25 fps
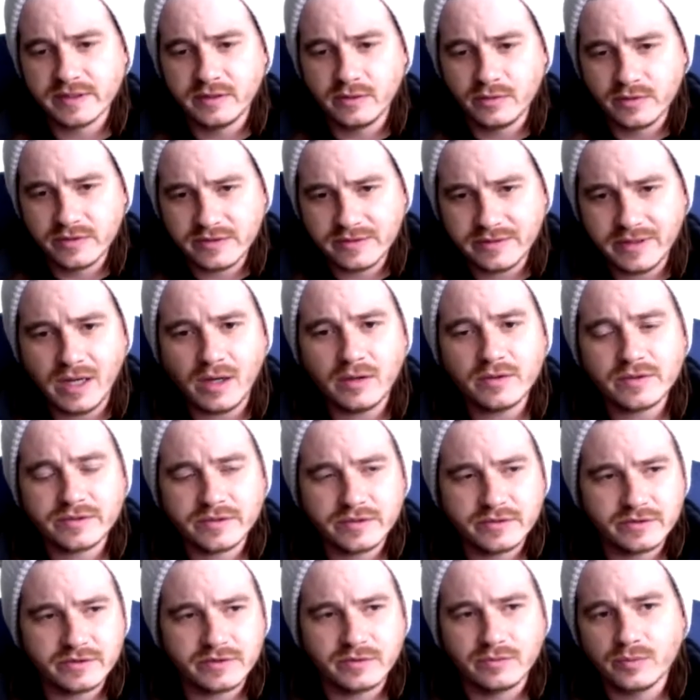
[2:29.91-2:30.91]
and those
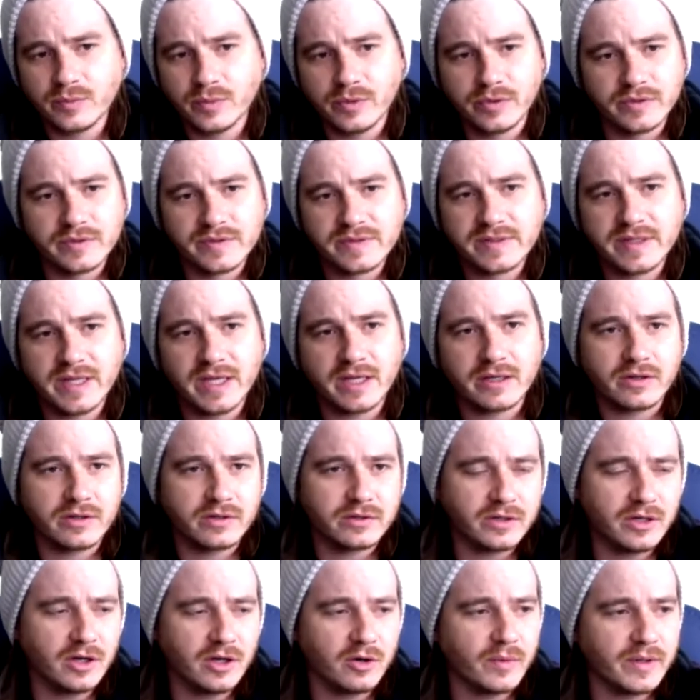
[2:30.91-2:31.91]
thousands of words that
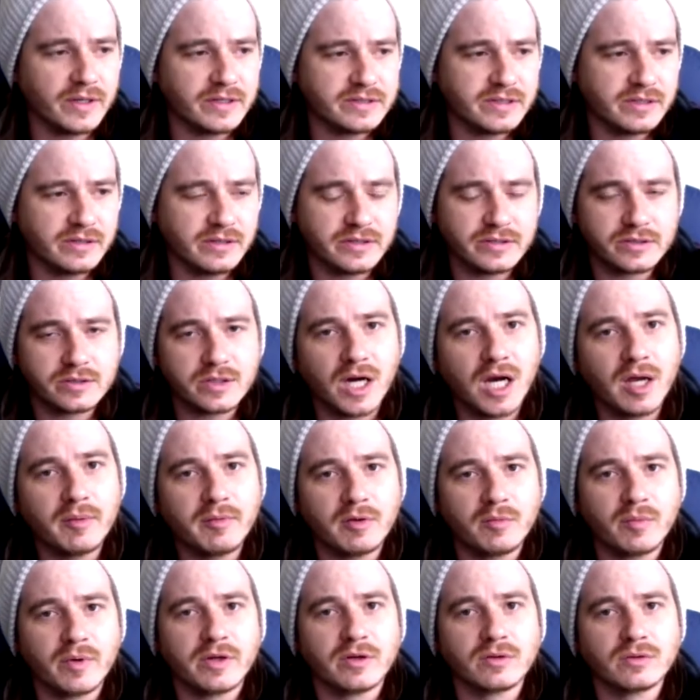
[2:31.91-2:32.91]
could go into
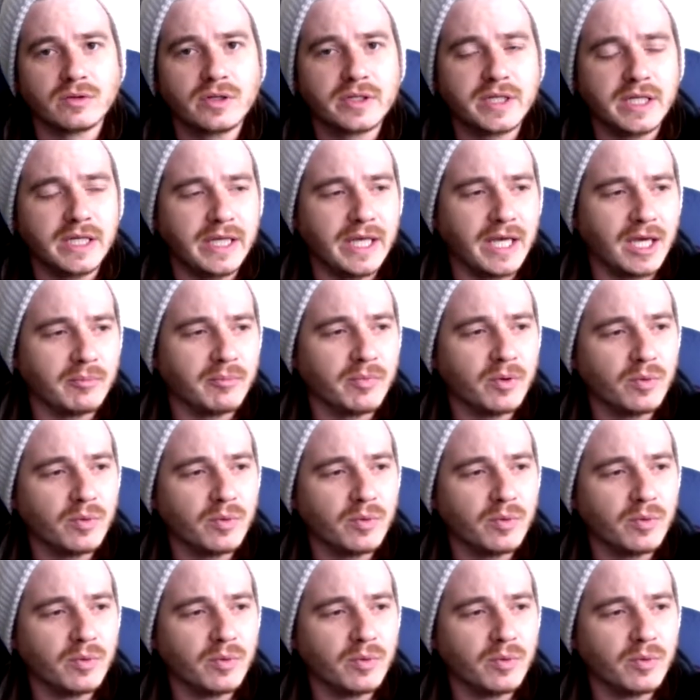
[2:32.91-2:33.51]
describing what you're looking at.